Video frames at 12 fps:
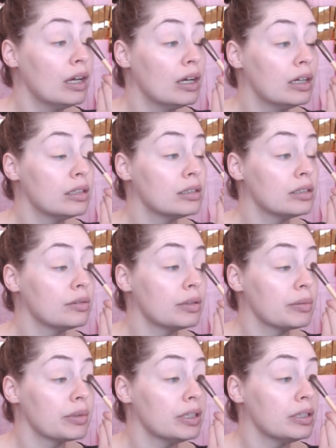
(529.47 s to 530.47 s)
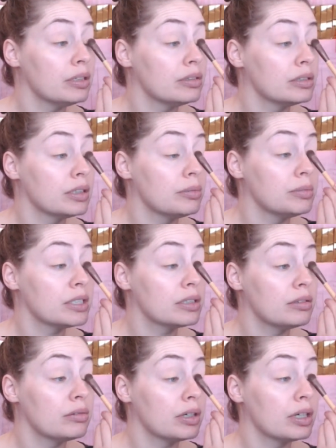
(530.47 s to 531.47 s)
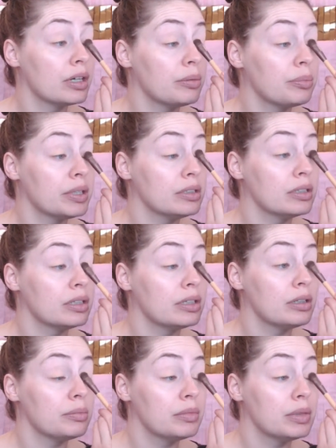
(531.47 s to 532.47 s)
So what I'm going to do is I'm just going to work at building it up.